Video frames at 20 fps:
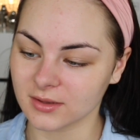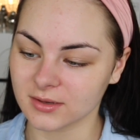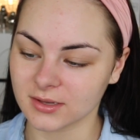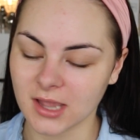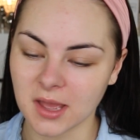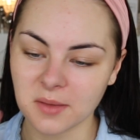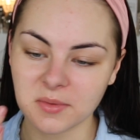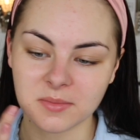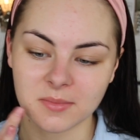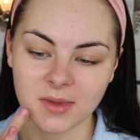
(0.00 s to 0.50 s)

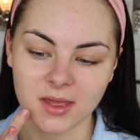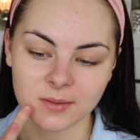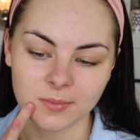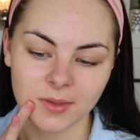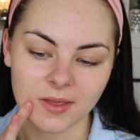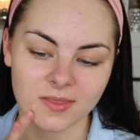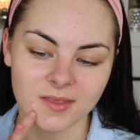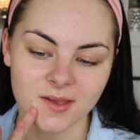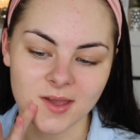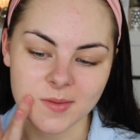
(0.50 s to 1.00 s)
Can't be mad
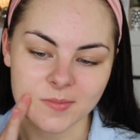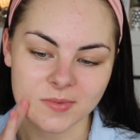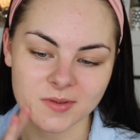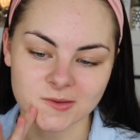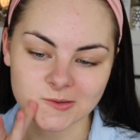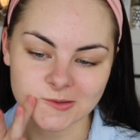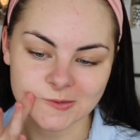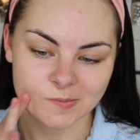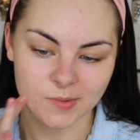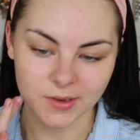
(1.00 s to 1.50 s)
about that
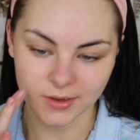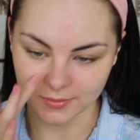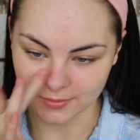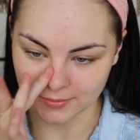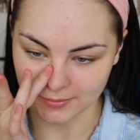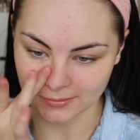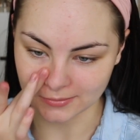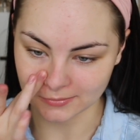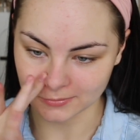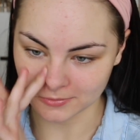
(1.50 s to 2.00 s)
because it's better
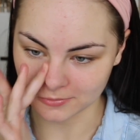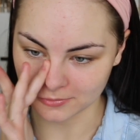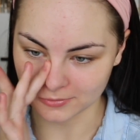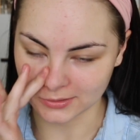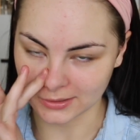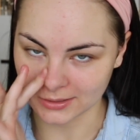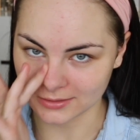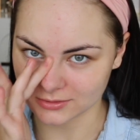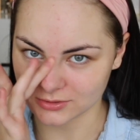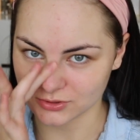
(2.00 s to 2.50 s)
than all
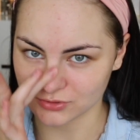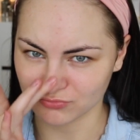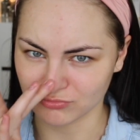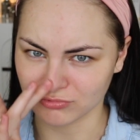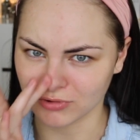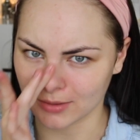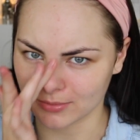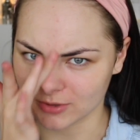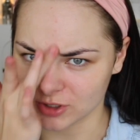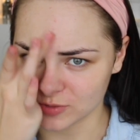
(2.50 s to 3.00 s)
that
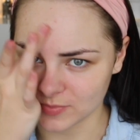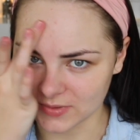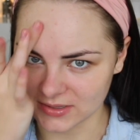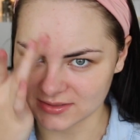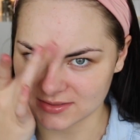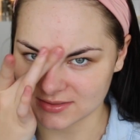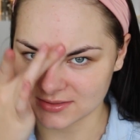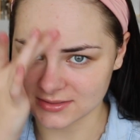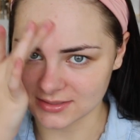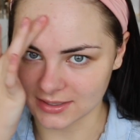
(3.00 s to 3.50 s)
rubbish
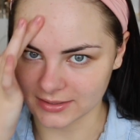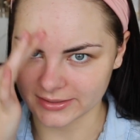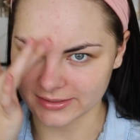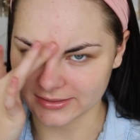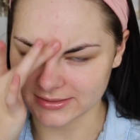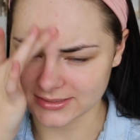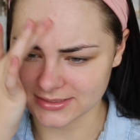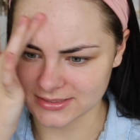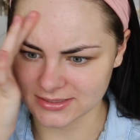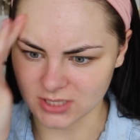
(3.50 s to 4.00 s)
being stuck
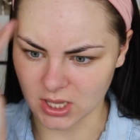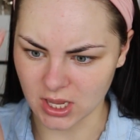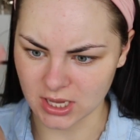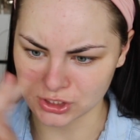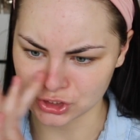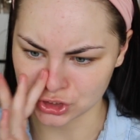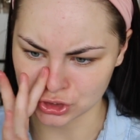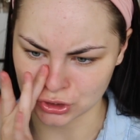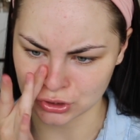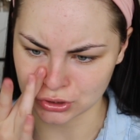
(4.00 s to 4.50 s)

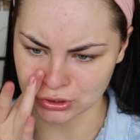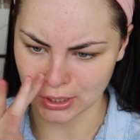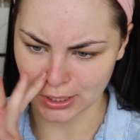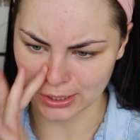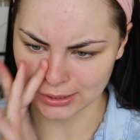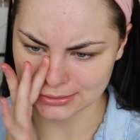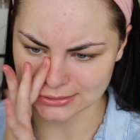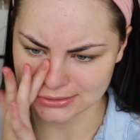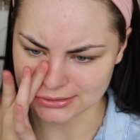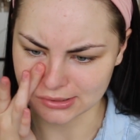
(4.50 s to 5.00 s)
inside you,
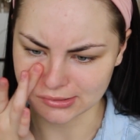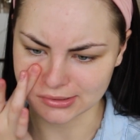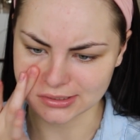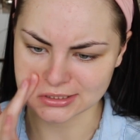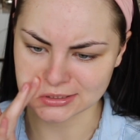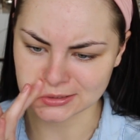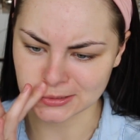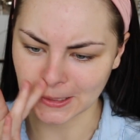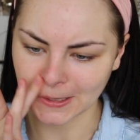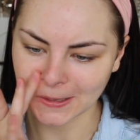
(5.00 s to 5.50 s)
like
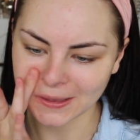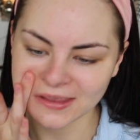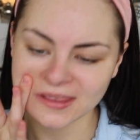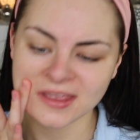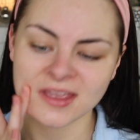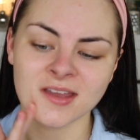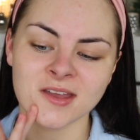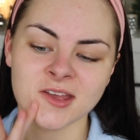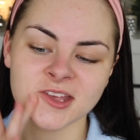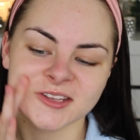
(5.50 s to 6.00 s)
seriously.
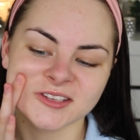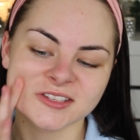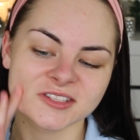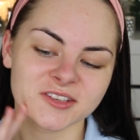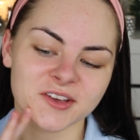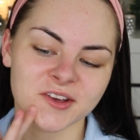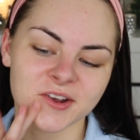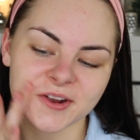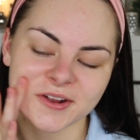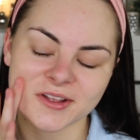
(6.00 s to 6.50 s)

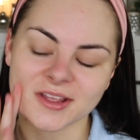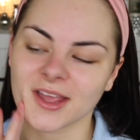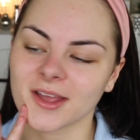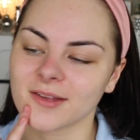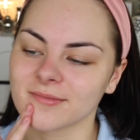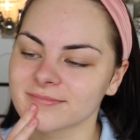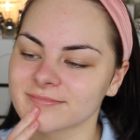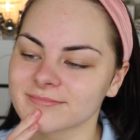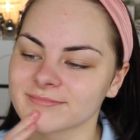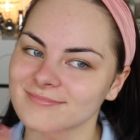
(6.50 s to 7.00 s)
So
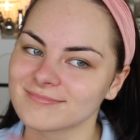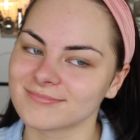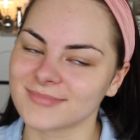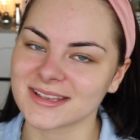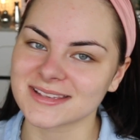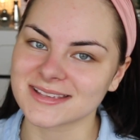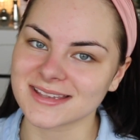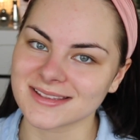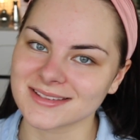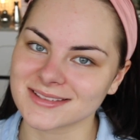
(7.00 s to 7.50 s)
yeah,
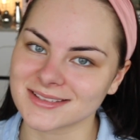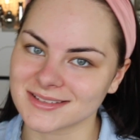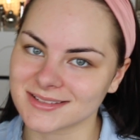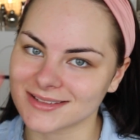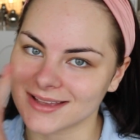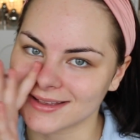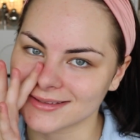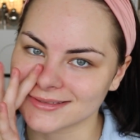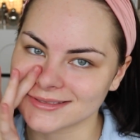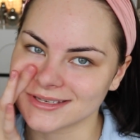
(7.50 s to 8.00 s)
my skin's
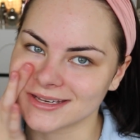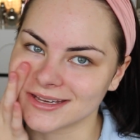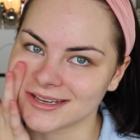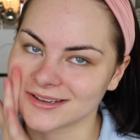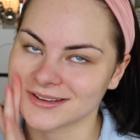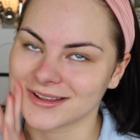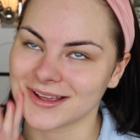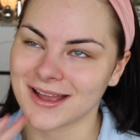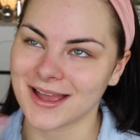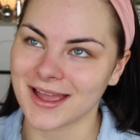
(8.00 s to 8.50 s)

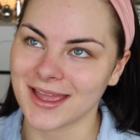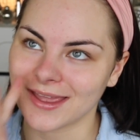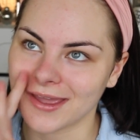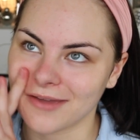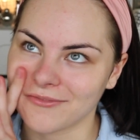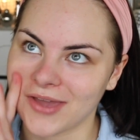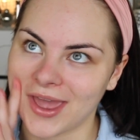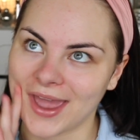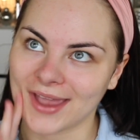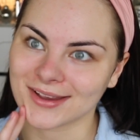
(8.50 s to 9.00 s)
disgusting. I
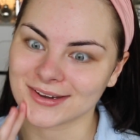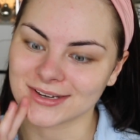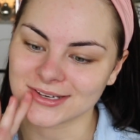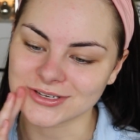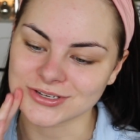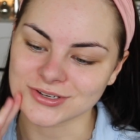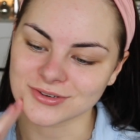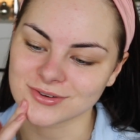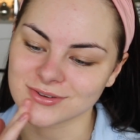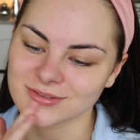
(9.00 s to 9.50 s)
have
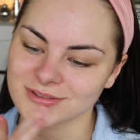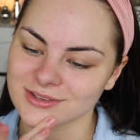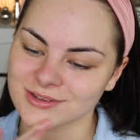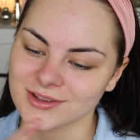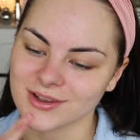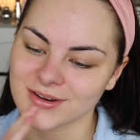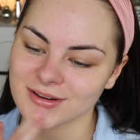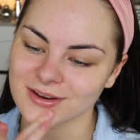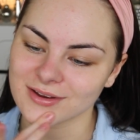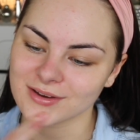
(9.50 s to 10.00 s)
acne too, so